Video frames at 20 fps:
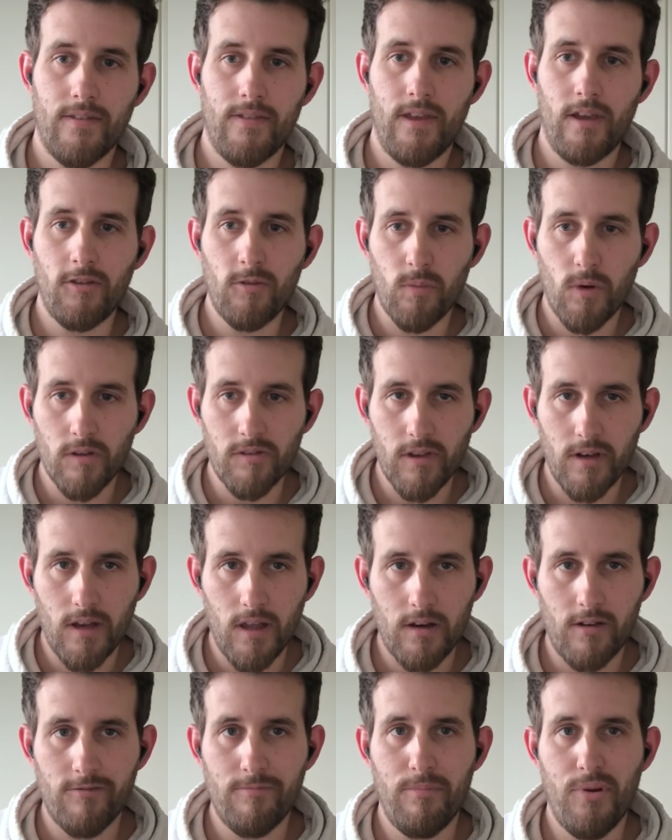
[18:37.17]
This was a
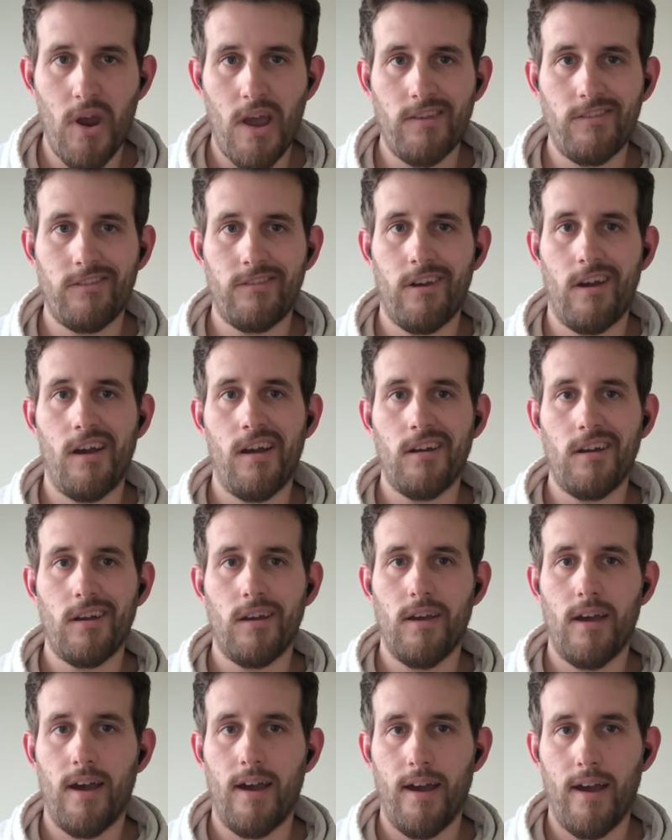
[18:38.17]
lot of brass talk
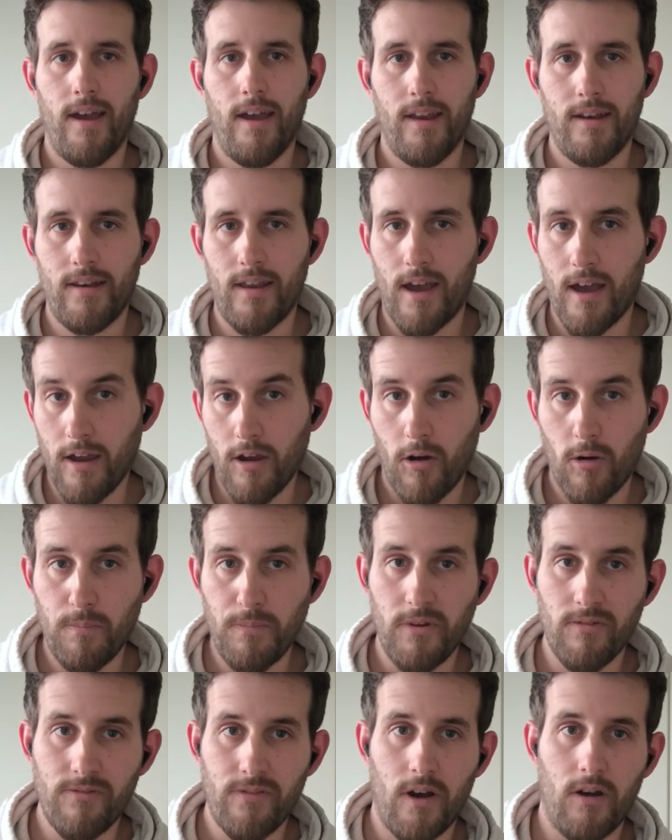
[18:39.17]
and I
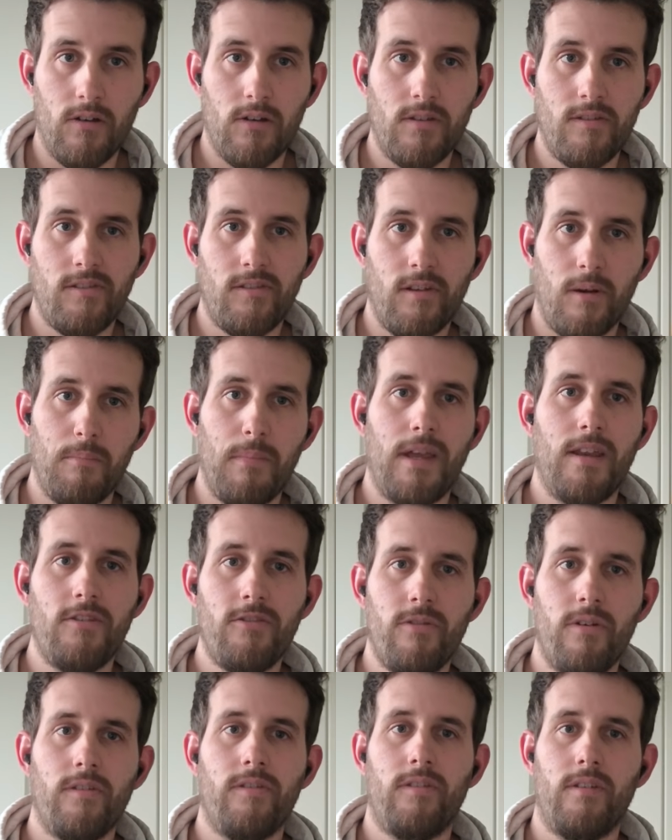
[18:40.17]
hope you found some
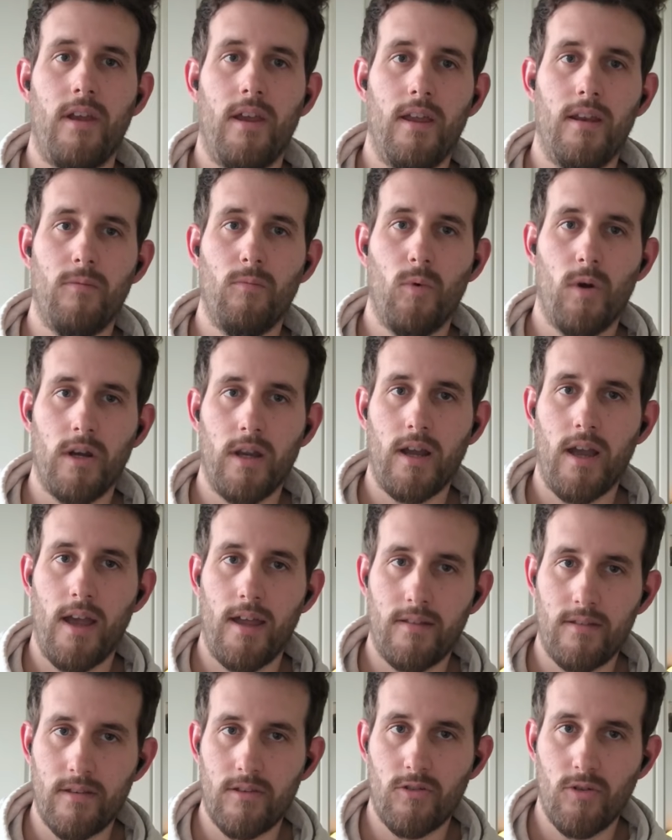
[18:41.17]
interest in what I
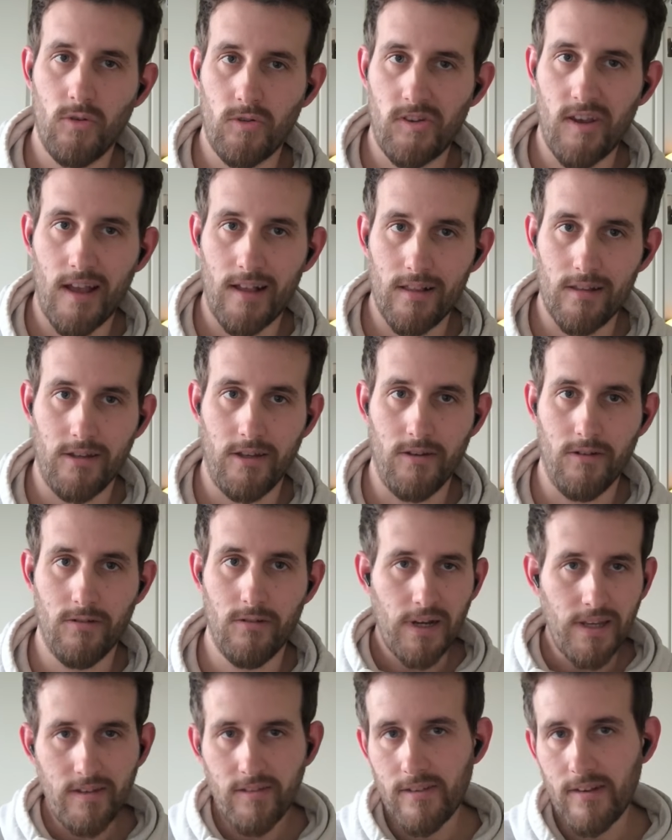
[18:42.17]
had to tell you.
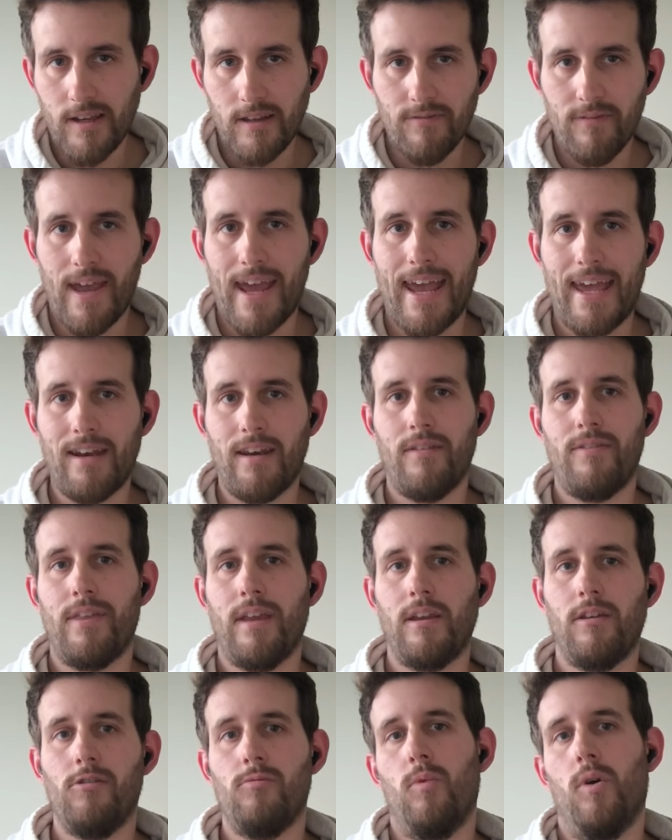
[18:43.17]
Please leave
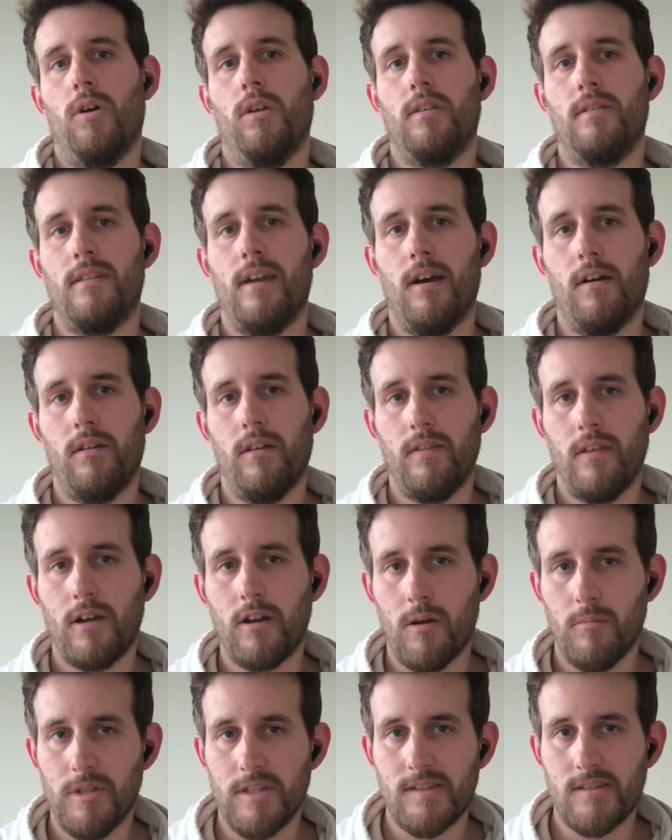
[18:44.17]
anything you want down in the
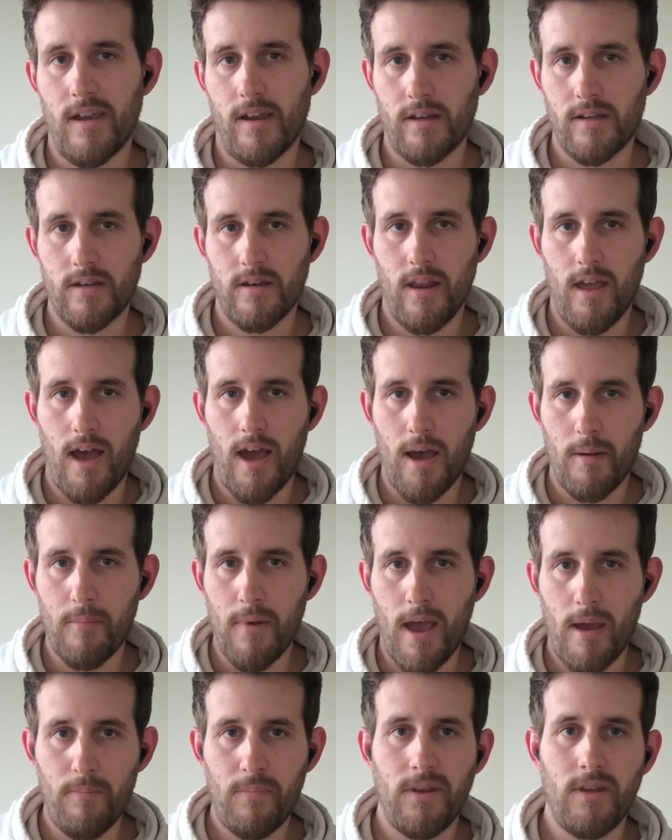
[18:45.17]
comment section.
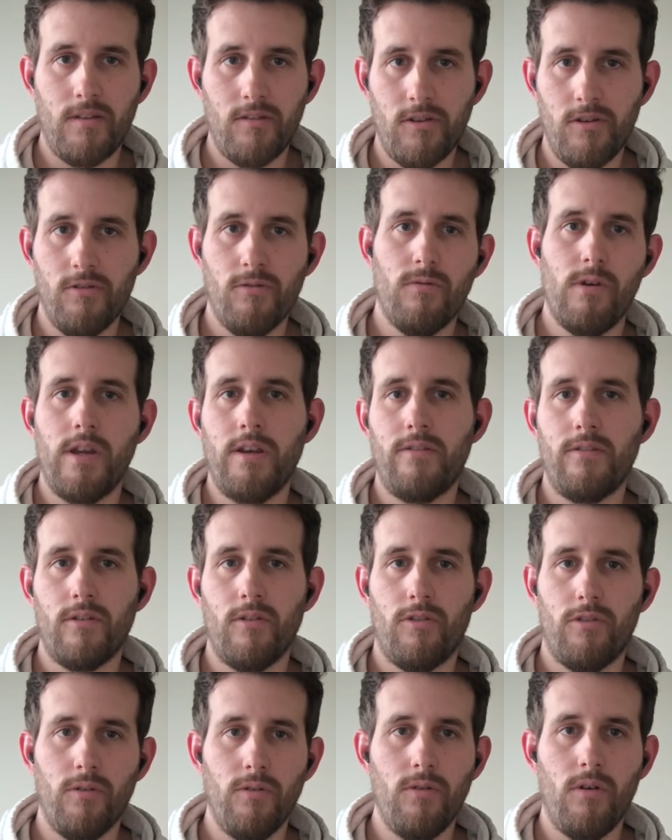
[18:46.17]
I'm happy to
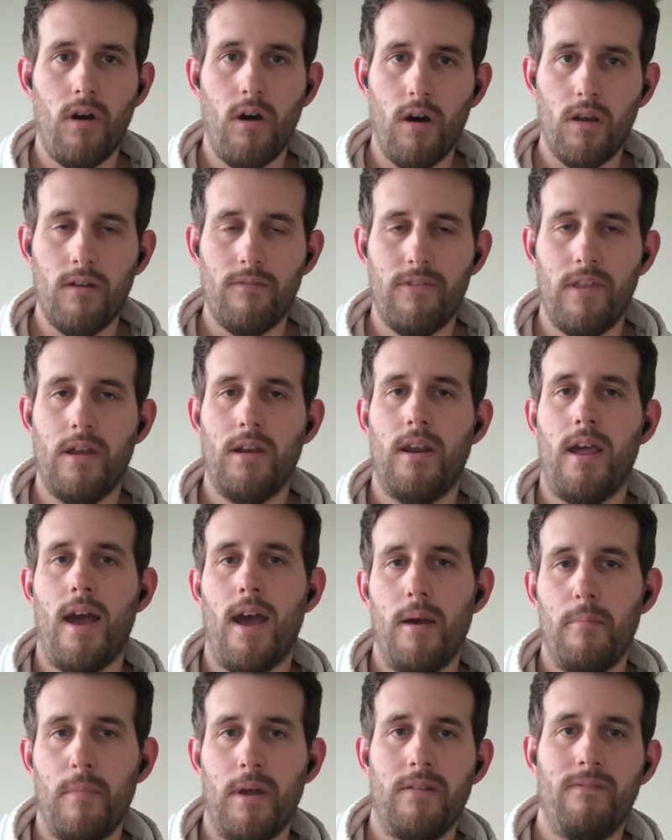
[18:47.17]
read through all of them.
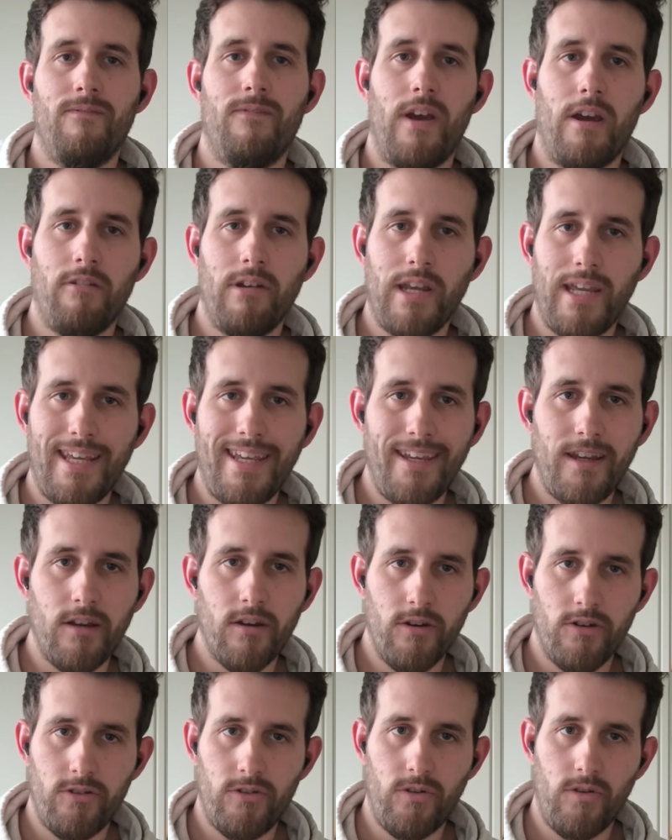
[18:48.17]
I'm very
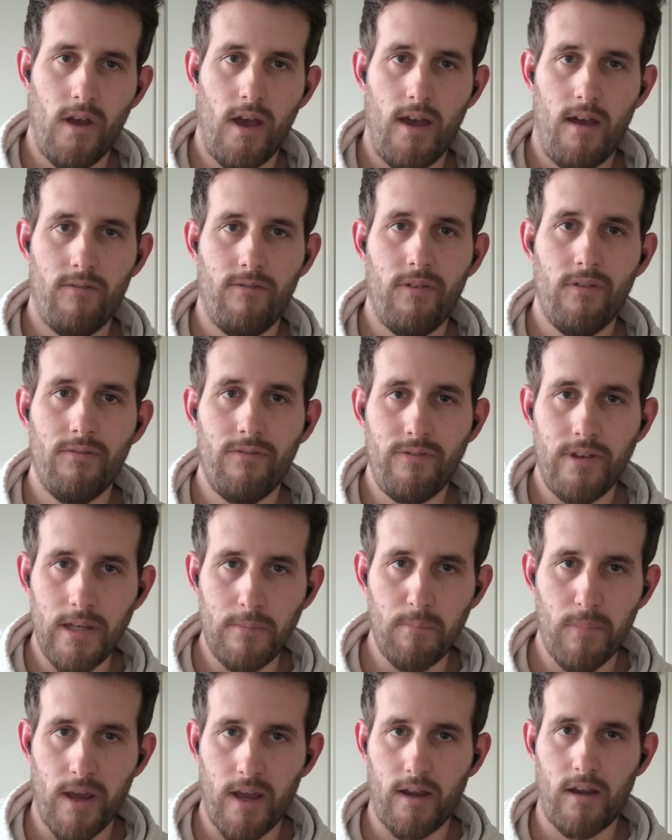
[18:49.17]
eager to have
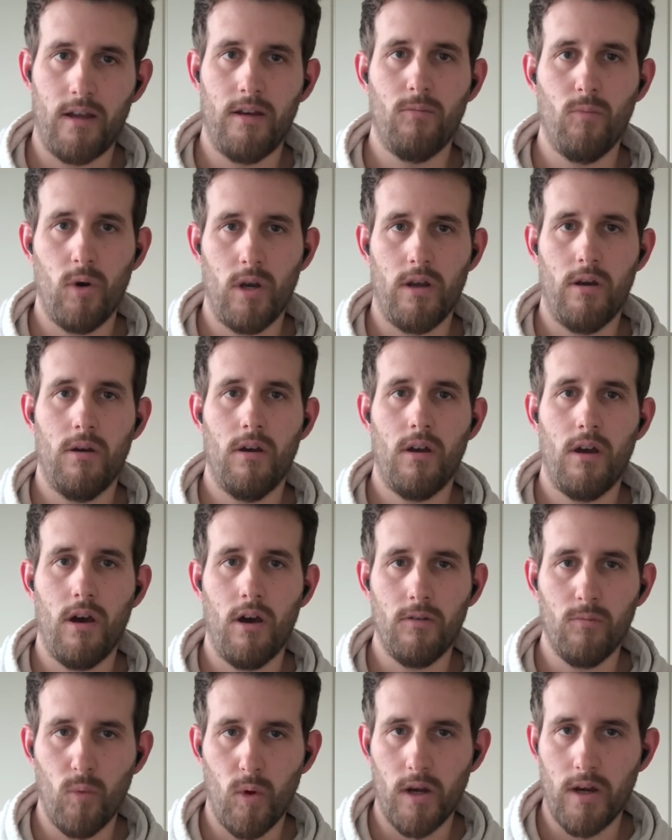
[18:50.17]
feedback on
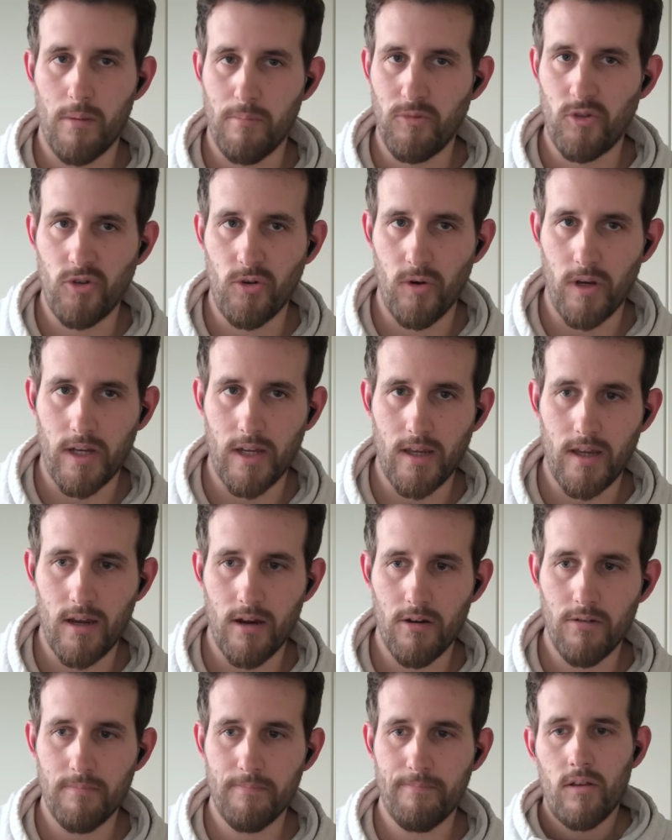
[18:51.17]
what I'm doing
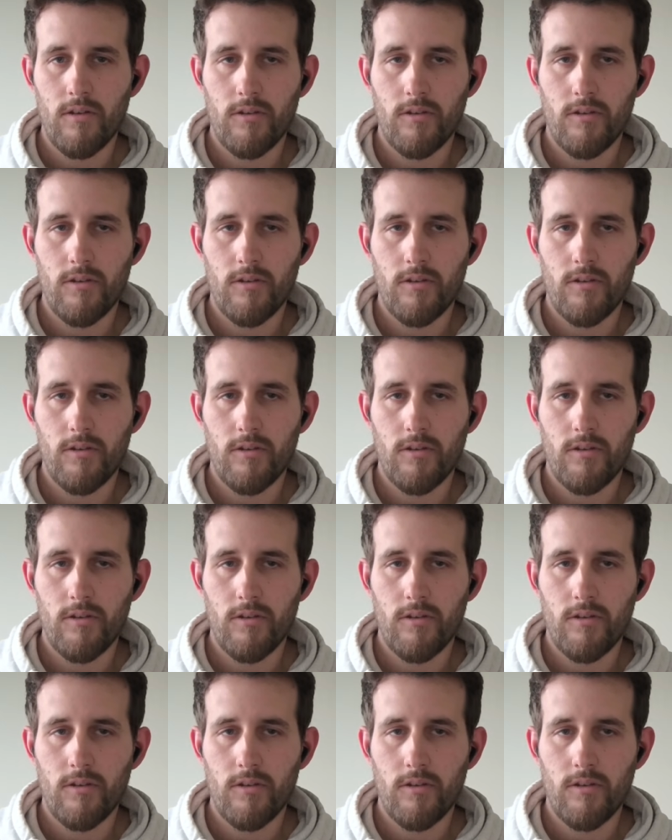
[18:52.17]
here.